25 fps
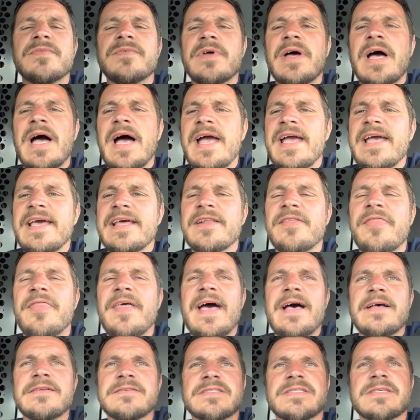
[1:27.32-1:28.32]
I hit a
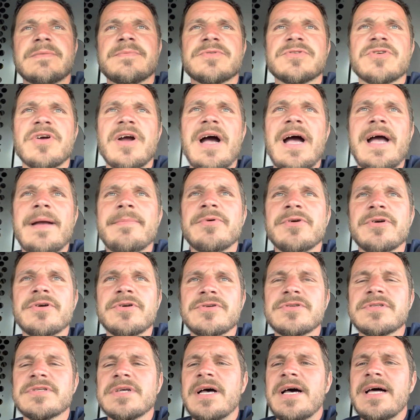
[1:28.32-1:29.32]
thousand
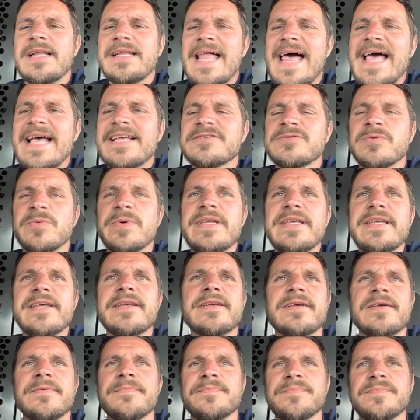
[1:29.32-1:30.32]
subscribers uh, last week,
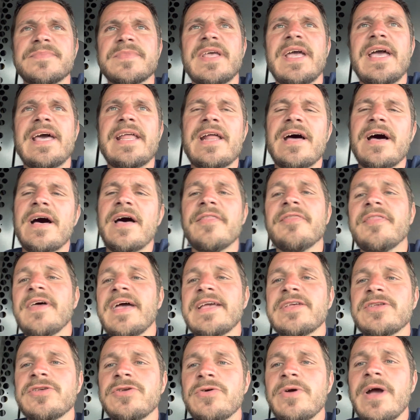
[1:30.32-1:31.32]
and uh,
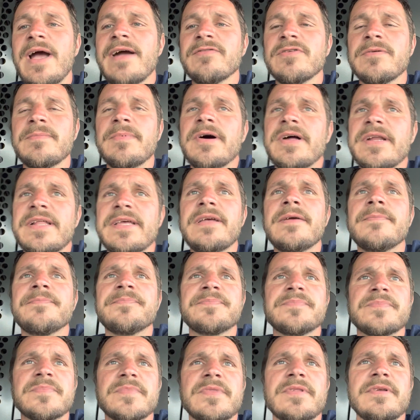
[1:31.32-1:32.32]
thank you everybody
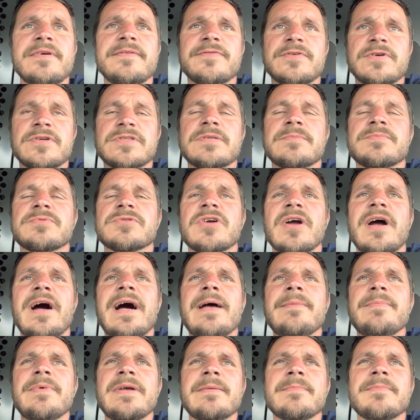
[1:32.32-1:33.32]
for
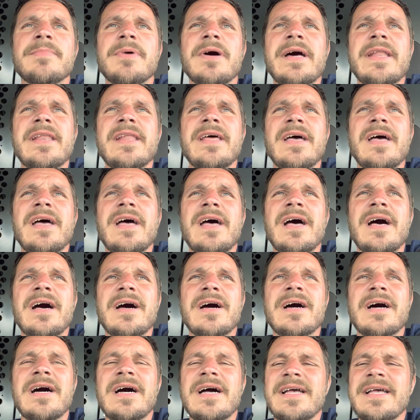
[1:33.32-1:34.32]
subscribing. But
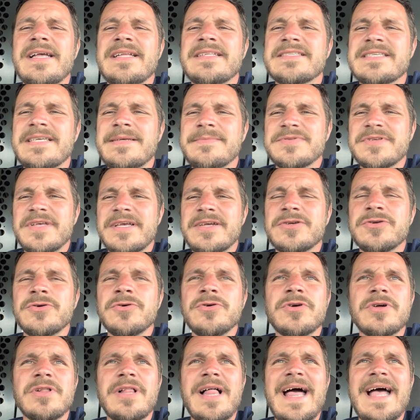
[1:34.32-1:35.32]
uh, it seems like
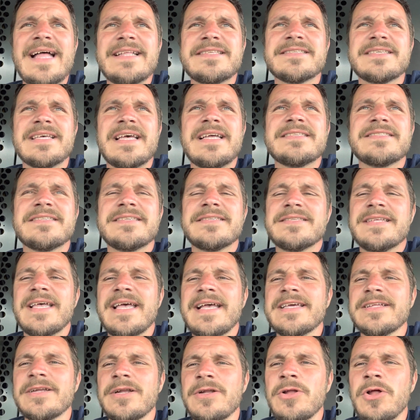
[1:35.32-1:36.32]
Google AdSense is
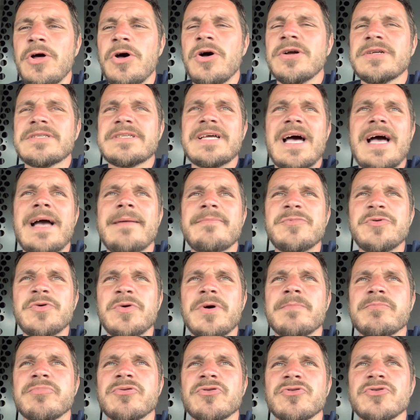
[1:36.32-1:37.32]
taking a long time
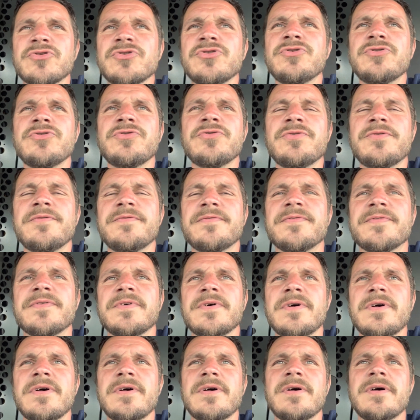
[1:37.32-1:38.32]
to approve
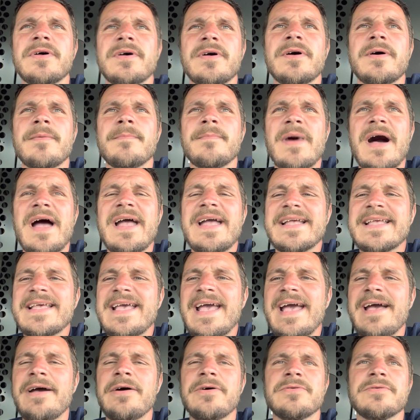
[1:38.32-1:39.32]
my
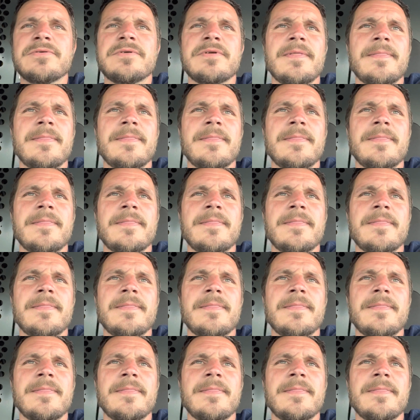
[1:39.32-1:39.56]
account.